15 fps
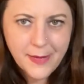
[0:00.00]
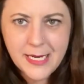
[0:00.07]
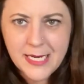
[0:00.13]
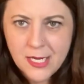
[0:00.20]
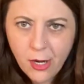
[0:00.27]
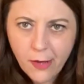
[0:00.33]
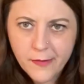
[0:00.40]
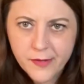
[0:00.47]

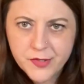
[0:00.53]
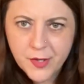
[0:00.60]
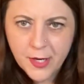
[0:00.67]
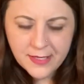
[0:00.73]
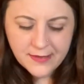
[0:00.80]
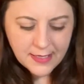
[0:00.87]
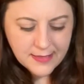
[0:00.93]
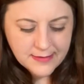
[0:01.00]
money and all
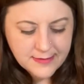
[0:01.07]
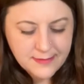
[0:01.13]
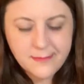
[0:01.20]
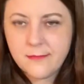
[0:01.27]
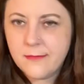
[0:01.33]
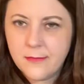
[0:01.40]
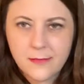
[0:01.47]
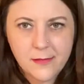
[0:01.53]
those great things
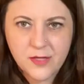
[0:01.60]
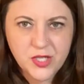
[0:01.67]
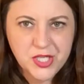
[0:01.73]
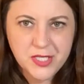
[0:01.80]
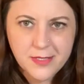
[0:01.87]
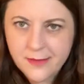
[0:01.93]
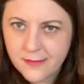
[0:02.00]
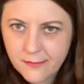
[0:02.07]

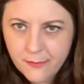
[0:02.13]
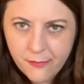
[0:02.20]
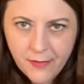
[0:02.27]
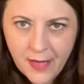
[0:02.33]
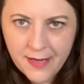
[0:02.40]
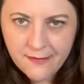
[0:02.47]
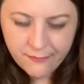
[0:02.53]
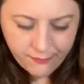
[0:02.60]
just
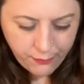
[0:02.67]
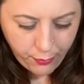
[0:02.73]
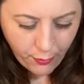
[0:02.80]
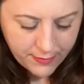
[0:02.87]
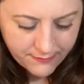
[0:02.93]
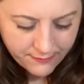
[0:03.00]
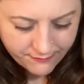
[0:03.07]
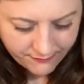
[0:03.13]
at
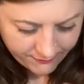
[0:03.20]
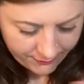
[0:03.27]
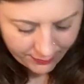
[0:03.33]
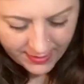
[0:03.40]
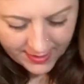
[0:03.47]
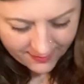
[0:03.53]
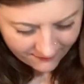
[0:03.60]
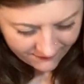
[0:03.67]
point
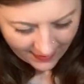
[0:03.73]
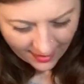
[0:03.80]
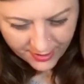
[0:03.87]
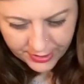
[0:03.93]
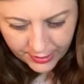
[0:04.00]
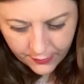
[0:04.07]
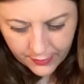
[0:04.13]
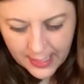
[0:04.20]
blank
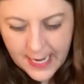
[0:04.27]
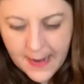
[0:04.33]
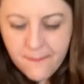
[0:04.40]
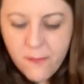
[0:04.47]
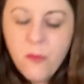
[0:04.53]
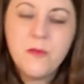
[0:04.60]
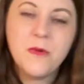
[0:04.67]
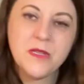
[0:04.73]
value.
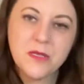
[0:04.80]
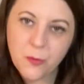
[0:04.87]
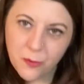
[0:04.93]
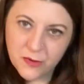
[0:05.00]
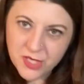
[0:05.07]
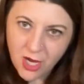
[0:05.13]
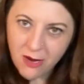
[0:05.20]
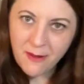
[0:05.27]
But
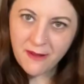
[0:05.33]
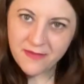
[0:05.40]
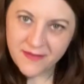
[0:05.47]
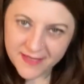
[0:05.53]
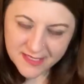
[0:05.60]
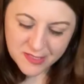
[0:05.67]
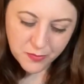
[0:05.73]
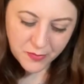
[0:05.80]
when we talk
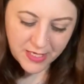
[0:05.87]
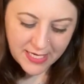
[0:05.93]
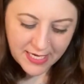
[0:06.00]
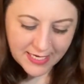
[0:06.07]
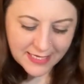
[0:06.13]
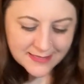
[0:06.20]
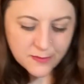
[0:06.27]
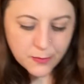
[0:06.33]
about this
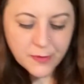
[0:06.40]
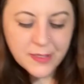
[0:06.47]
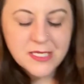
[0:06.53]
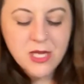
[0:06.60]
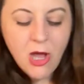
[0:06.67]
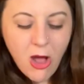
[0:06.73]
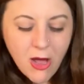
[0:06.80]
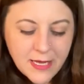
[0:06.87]
reading, it's
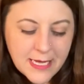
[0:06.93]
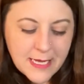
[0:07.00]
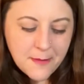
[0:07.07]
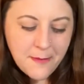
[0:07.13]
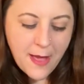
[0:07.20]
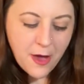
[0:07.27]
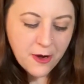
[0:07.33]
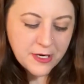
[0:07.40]
really
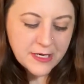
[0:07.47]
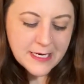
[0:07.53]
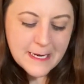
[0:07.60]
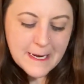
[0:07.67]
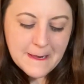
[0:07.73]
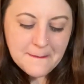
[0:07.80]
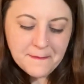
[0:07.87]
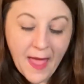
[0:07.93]
talking about,
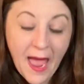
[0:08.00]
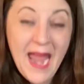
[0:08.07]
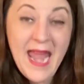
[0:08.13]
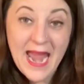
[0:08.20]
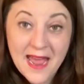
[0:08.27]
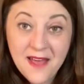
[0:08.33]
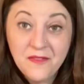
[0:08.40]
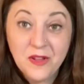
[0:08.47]

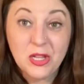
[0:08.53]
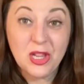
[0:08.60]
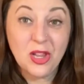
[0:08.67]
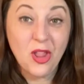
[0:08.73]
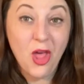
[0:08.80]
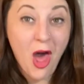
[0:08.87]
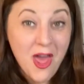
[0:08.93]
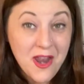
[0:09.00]
I have a
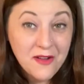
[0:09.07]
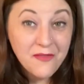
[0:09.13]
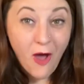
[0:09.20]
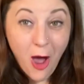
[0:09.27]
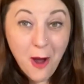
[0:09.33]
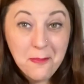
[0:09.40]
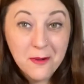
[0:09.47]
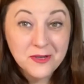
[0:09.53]
lot
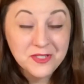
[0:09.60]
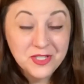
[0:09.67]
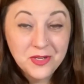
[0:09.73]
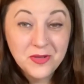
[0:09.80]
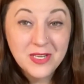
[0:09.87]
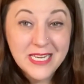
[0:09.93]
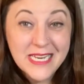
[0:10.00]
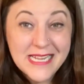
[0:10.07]
of
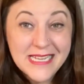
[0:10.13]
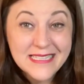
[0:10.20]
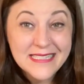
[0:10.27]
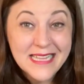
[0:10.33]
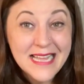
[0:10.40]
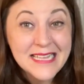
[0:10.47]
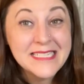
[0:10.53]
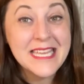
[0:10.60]

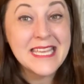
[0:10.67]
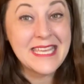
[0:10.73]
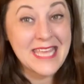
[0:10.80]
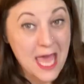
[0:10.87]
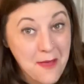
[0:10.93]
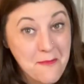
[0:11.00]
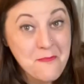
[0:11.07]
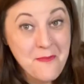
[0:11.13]
opportunities to
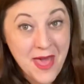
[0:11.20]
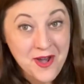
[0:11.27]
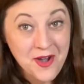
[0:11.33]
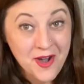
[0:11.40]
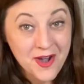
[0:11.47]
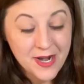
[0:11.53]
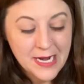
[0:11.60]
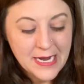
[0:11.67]
get
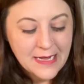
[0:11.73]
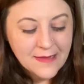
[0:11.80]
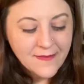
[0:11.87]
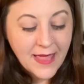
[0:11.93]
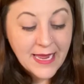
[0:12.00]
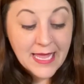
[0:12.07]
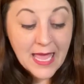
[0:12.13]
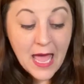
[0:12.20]
better.
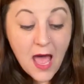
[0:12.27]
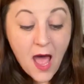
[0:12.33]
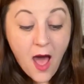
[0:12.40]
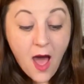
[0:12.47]
Like